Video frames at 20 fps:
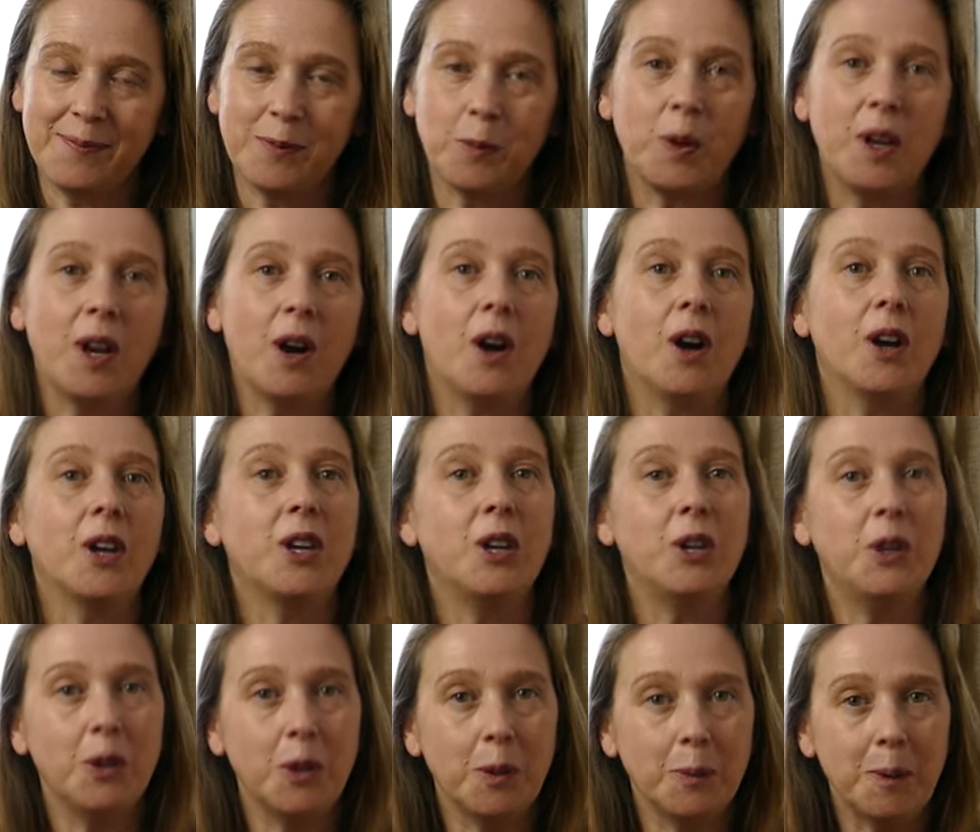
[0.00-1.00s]
We are
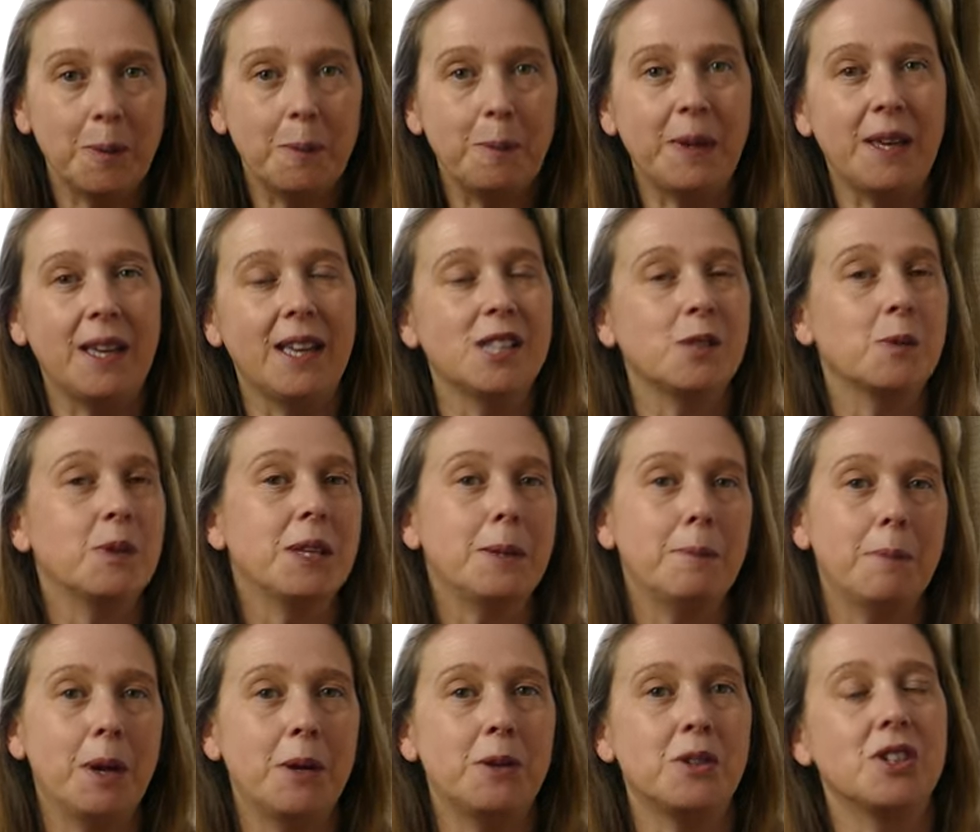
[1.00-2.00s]
human beings with
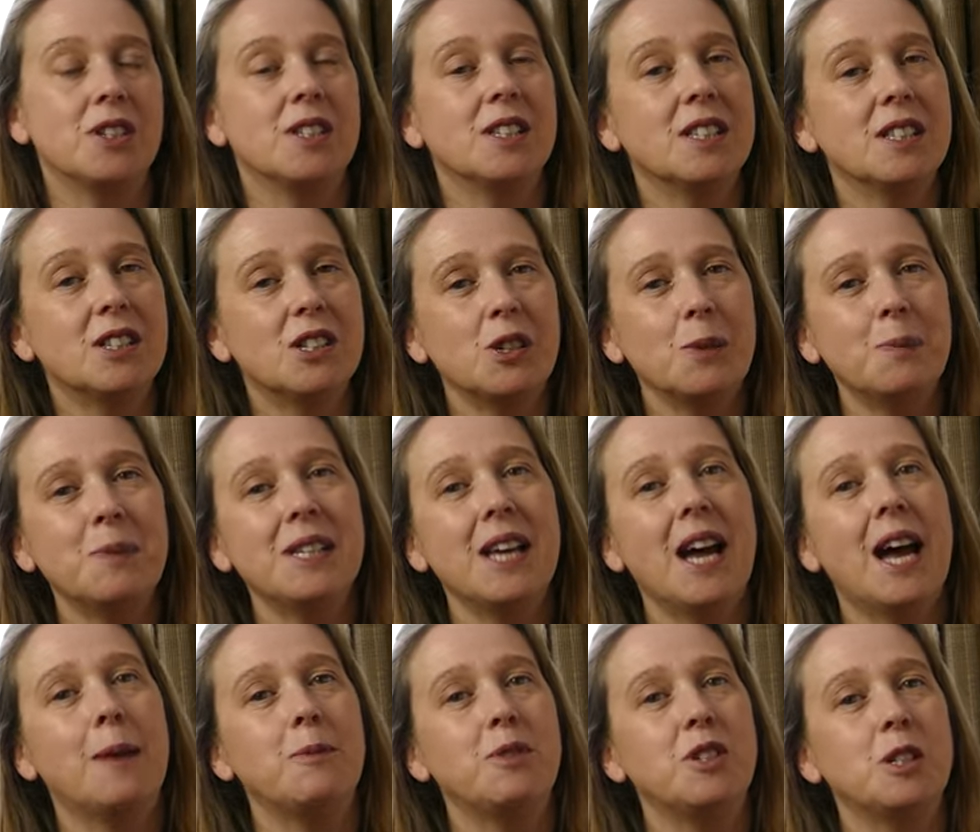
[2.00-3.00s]
emotions. And
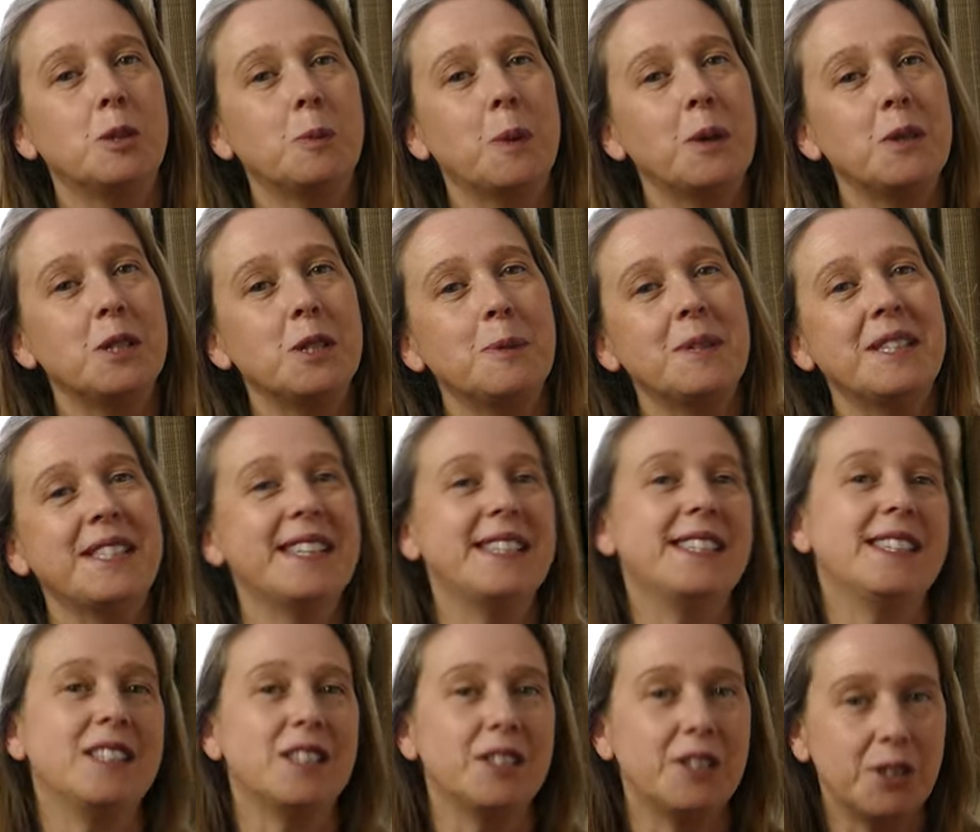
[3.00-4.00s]
sometimes you're supposed to be
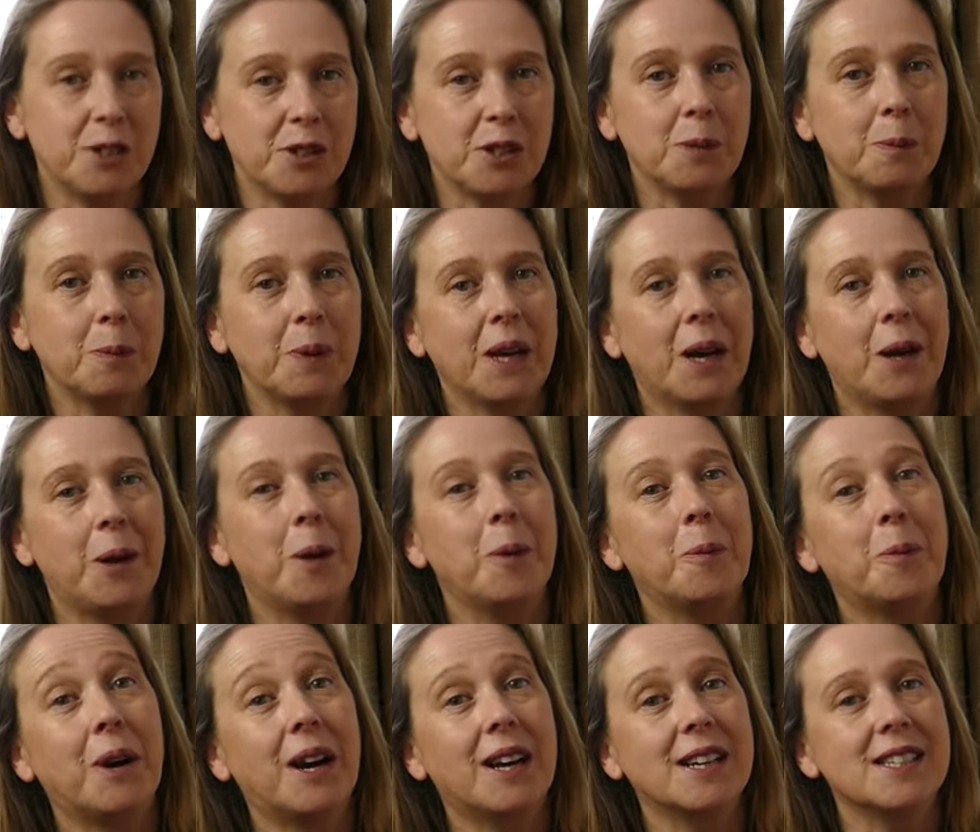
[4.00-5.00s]
sitting to do some piano
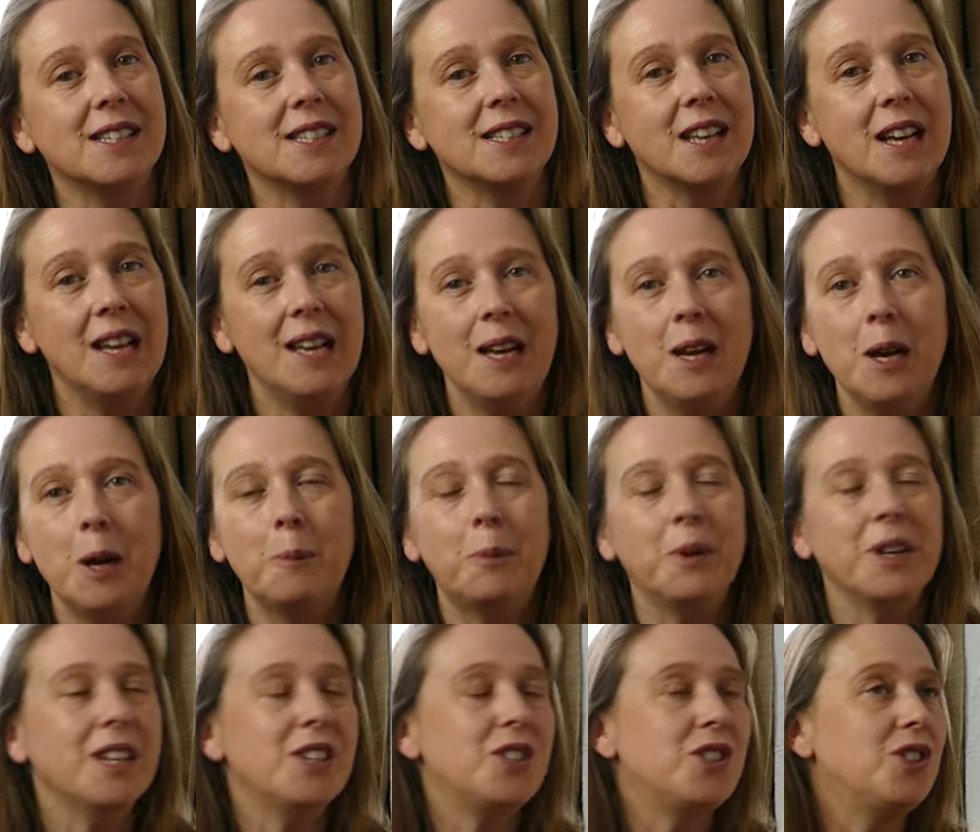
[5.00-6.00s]
practice,
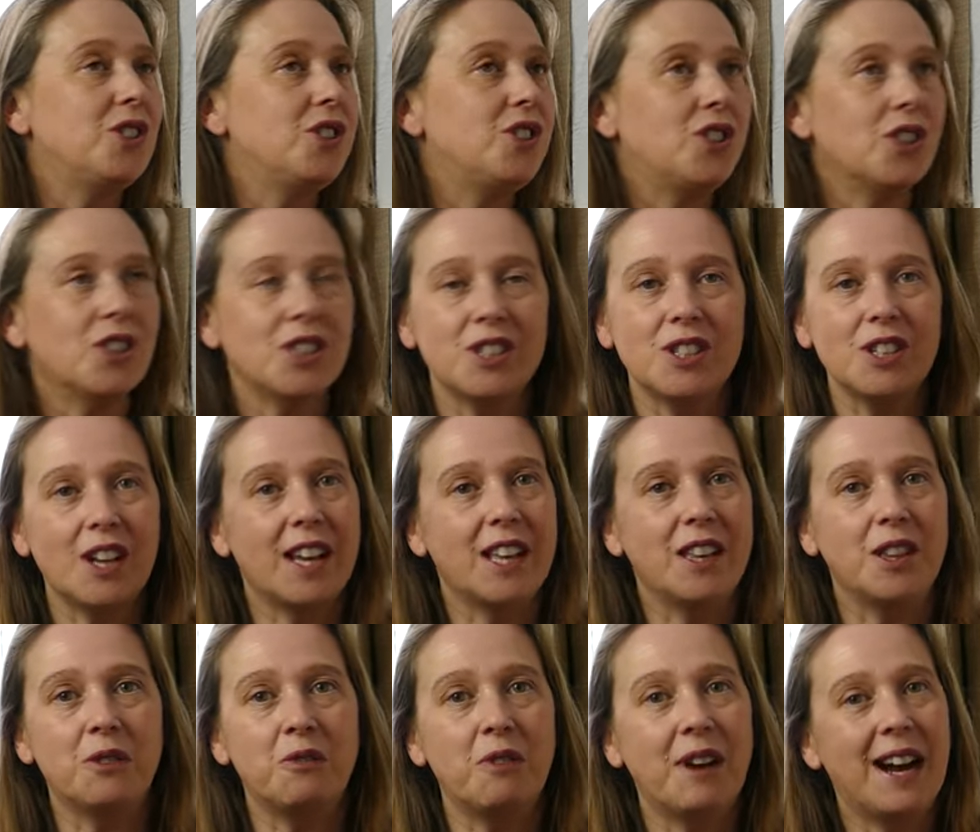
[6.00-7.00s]
but you're just not in
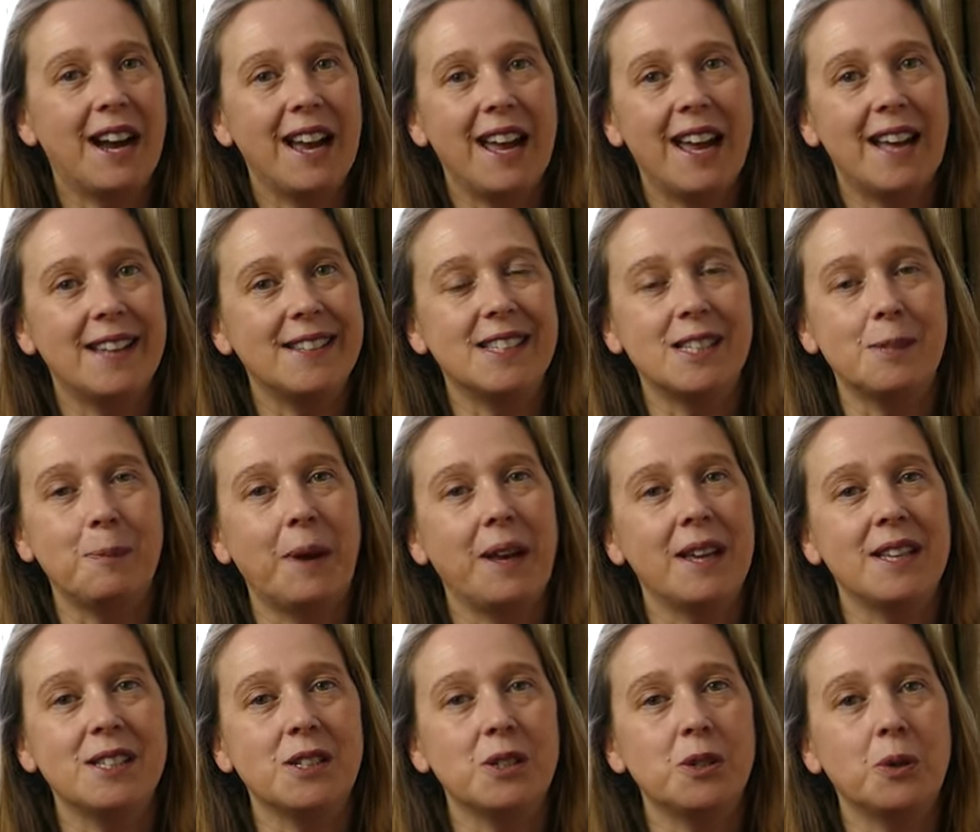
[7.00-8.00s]
the right
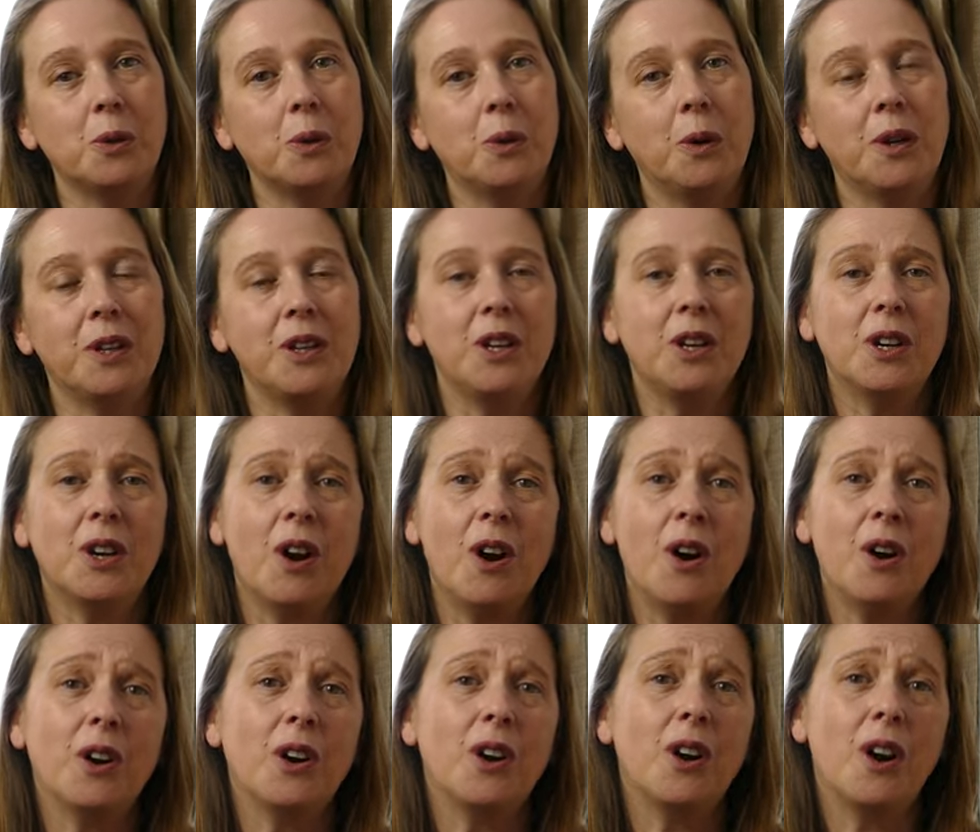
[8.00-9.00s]
headspace at all. And you
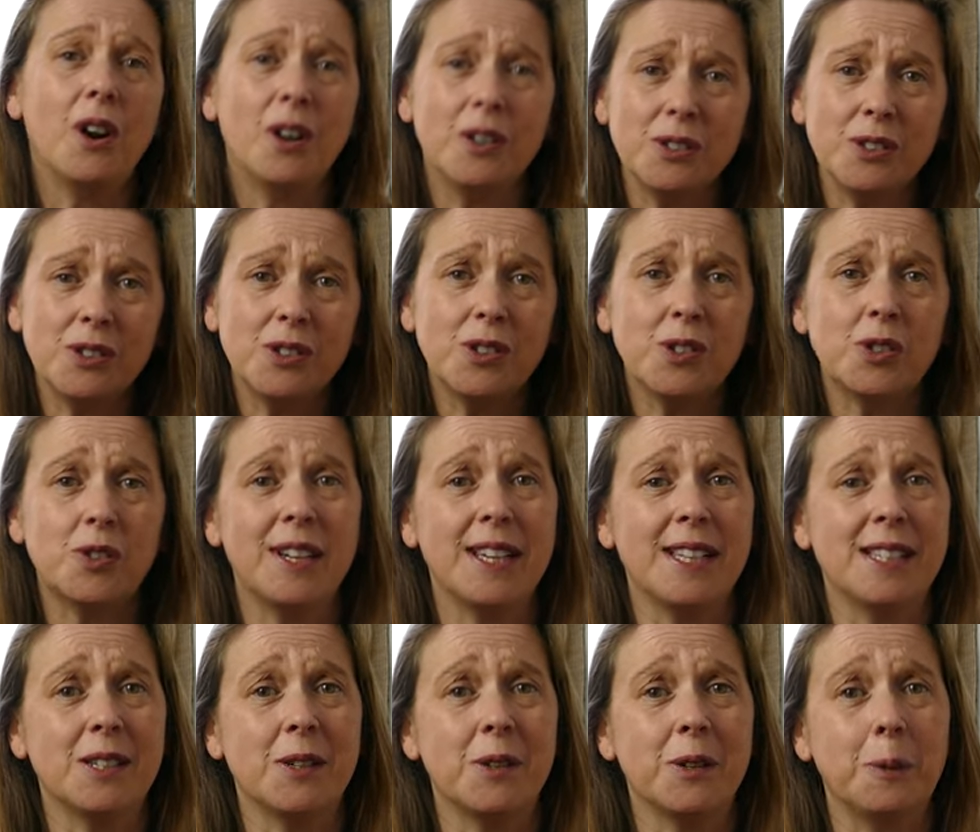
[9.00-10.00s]
can't
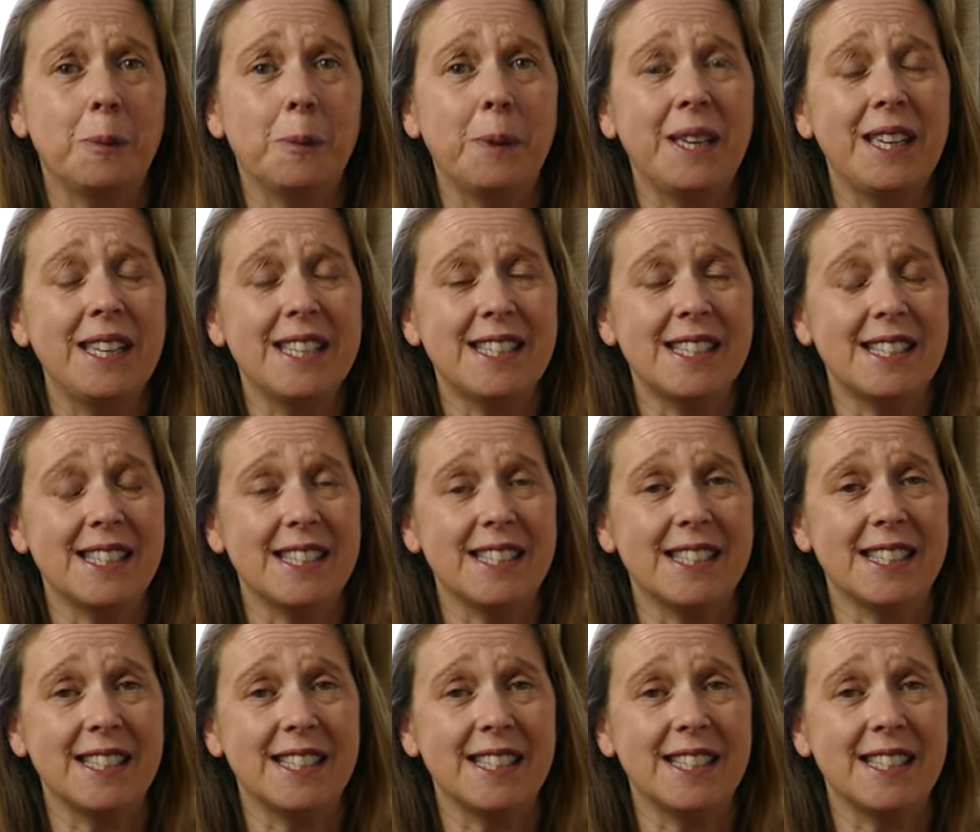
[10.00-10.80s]
concentrate on the pieces.